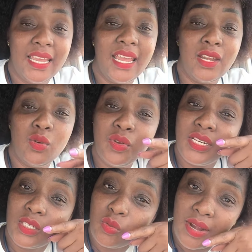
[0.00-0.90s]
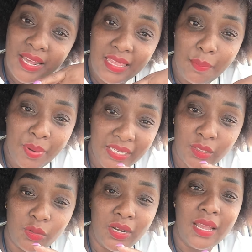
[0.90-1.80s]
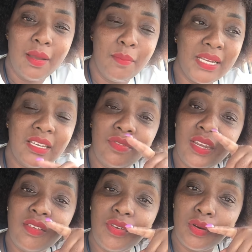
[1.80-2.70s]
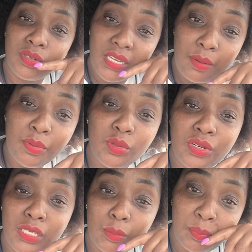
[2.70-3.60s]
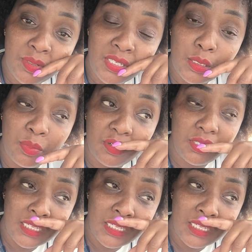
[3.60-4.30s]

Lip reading: and do it to another person. But even if you're not able to reciprocate